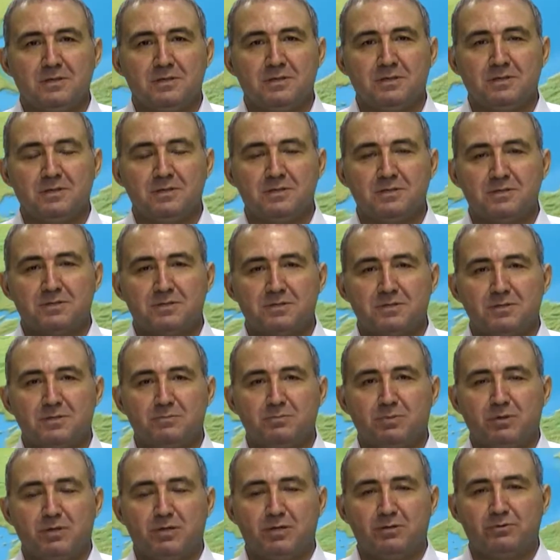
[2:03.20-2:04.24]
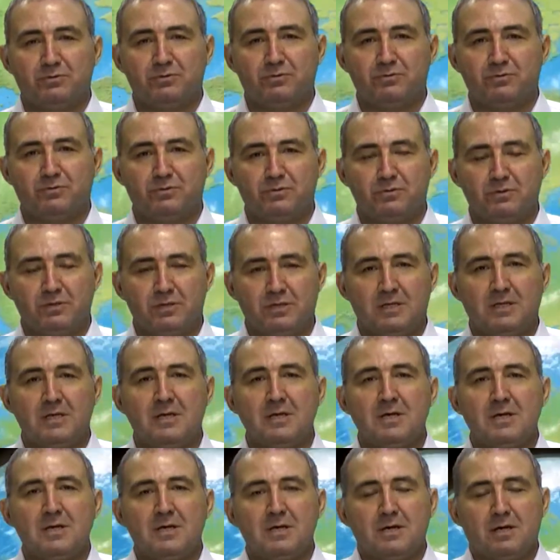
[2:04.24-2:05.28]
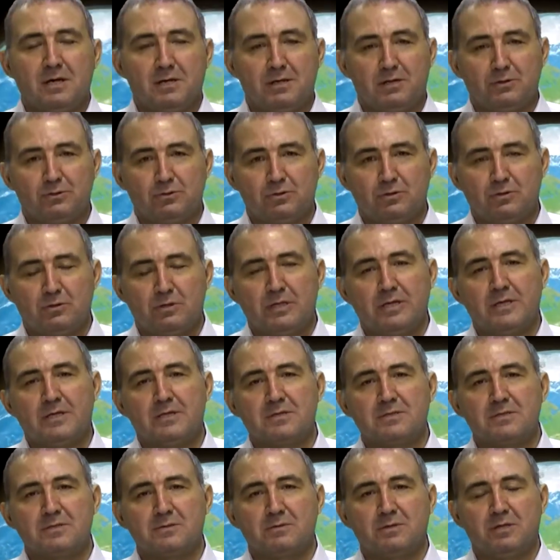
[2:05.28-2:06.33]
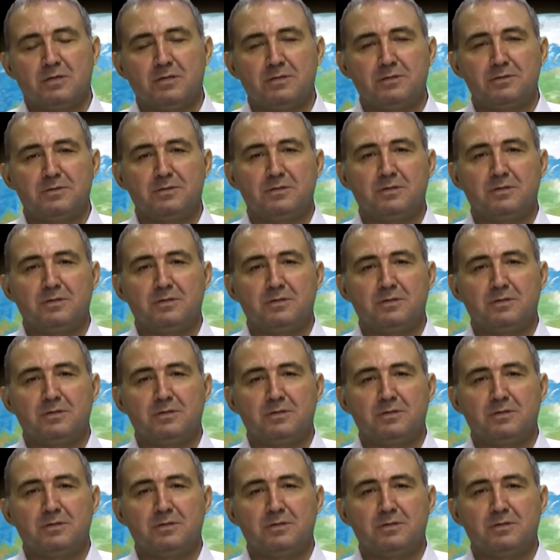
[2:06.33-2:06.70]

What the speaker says: eastern part of Turkey, Anatolia. And